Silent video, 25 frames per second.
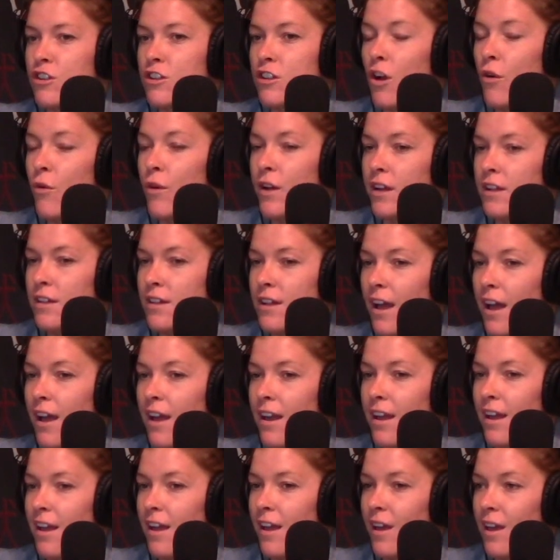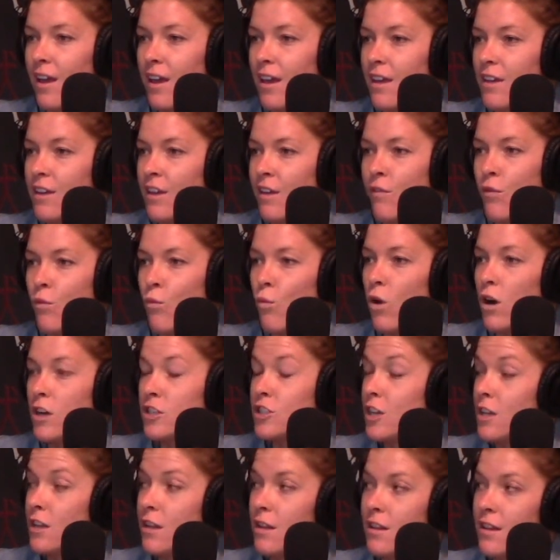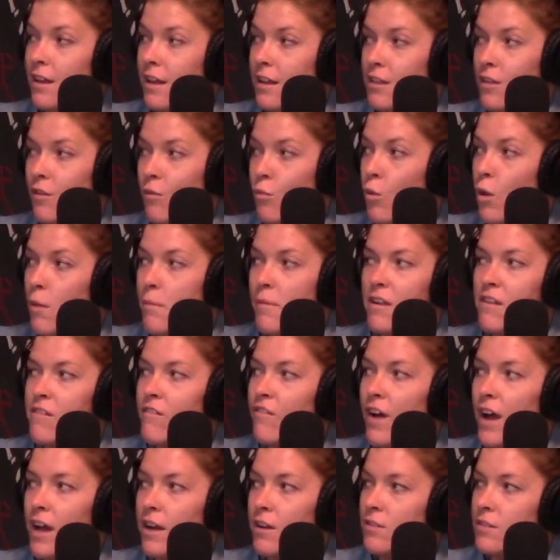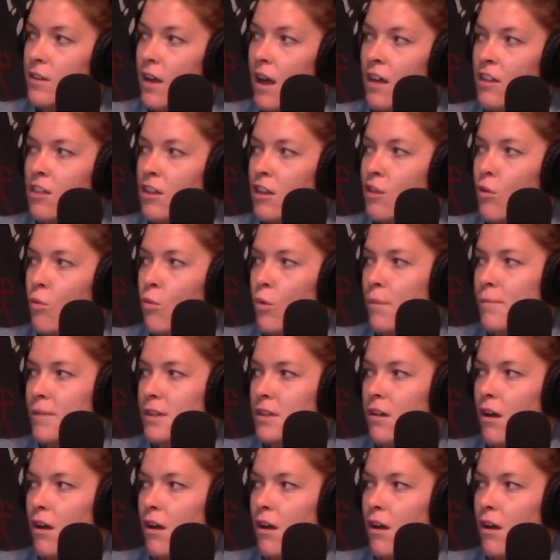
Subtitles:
so exciting, even watching, like, the women's finals. I thought the women's